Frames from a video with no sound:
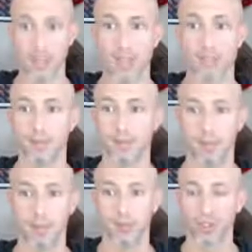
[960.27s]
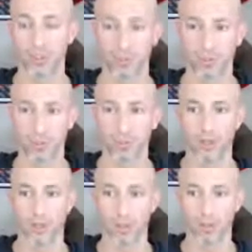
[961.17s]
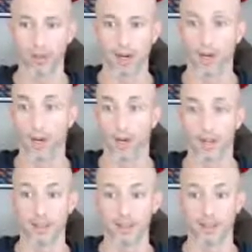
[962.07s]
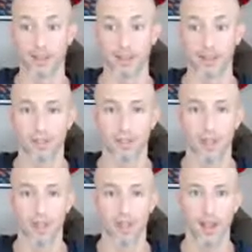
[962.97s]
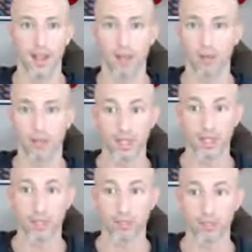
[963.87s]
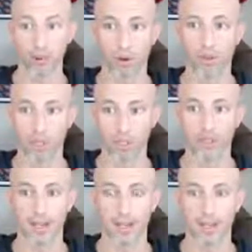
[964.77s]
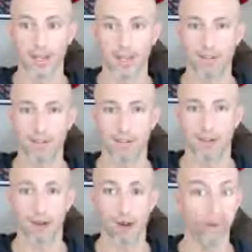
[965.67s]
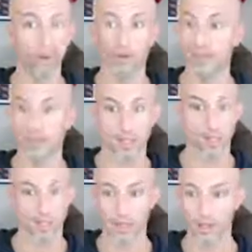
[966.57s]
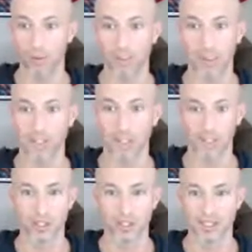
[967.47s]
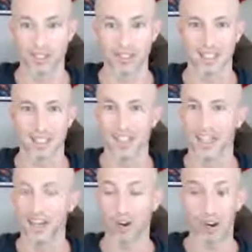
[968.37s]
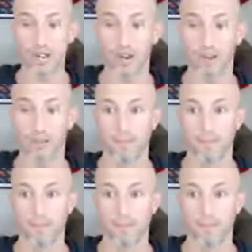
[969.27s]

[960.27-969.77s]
it's been very emotional a couple of weeks for me rewriting the story, because I've really gone through and really dug into everything. All my grievances with conventional medicine are in there,